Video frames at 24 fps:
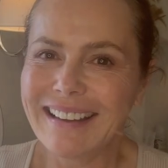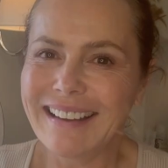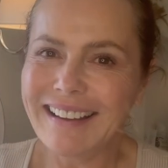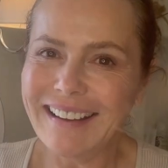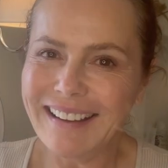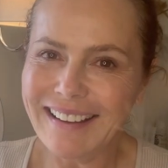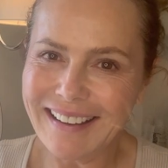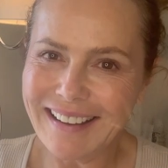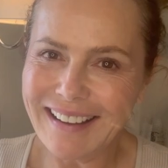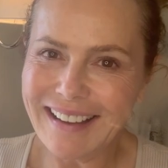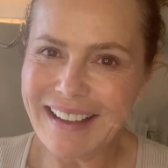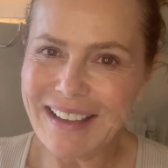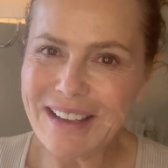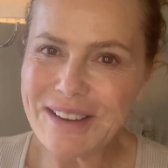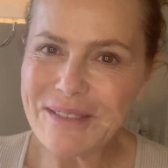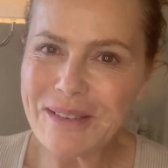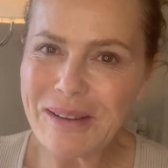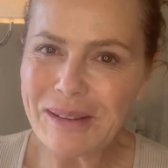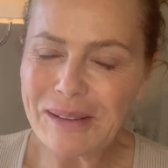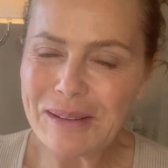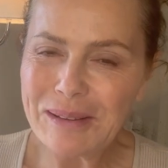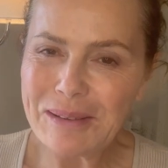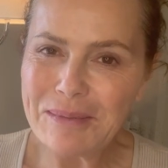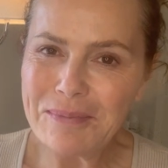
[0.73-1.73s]
Hi,
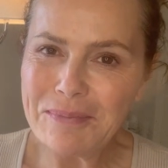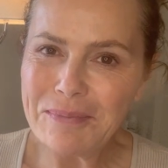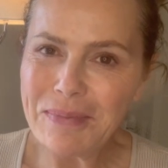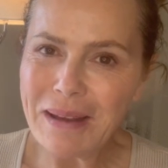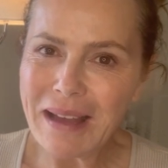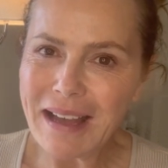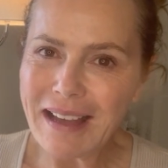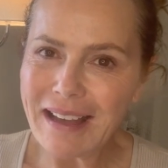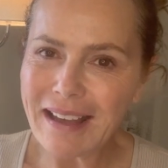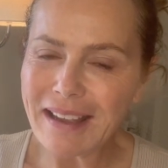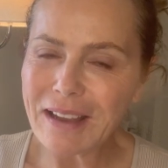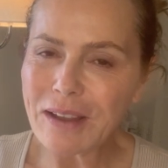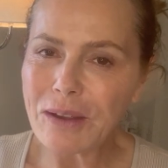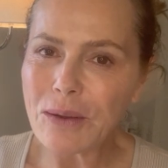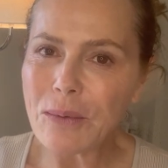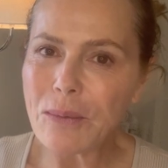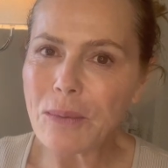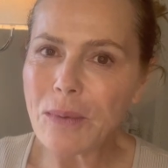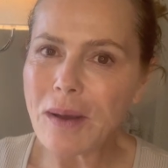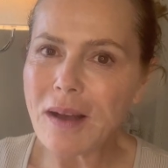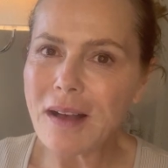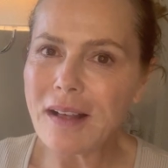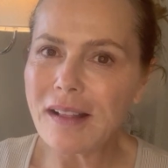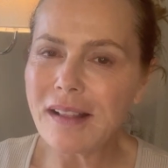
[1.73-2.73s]
welcome back.
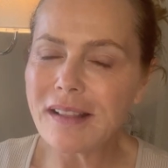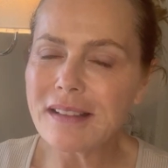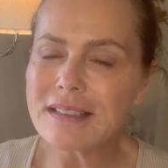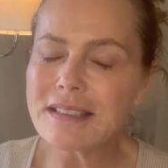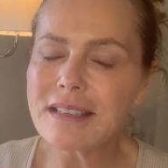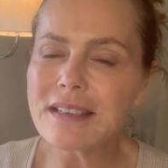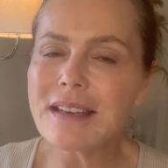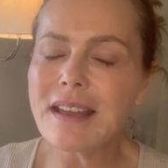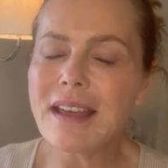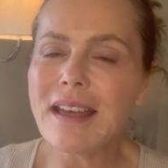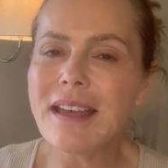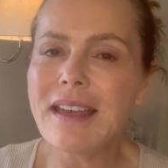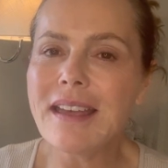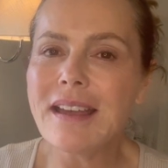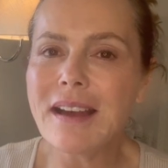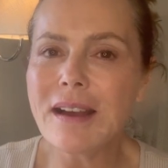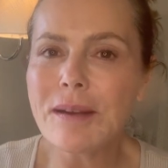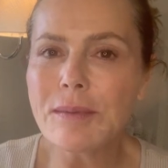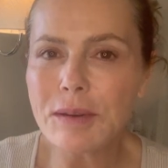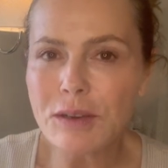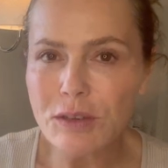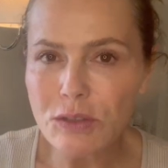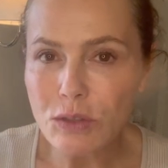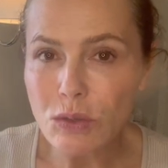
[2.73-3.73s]
Well, today
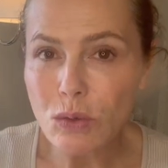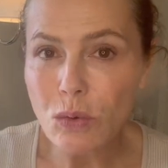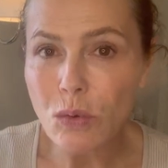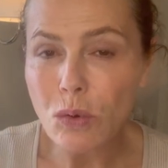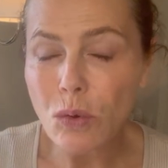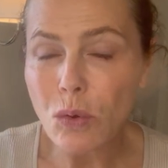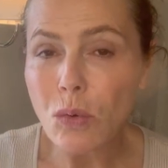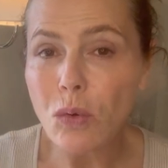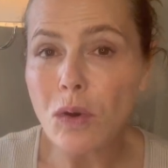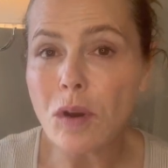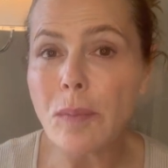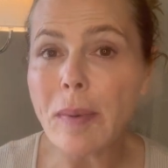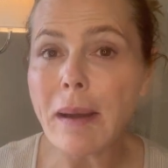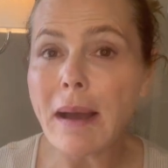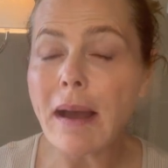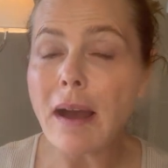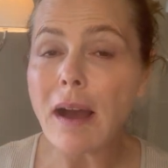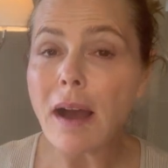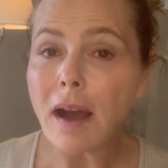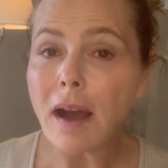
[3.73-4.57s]
I'm going to talk all about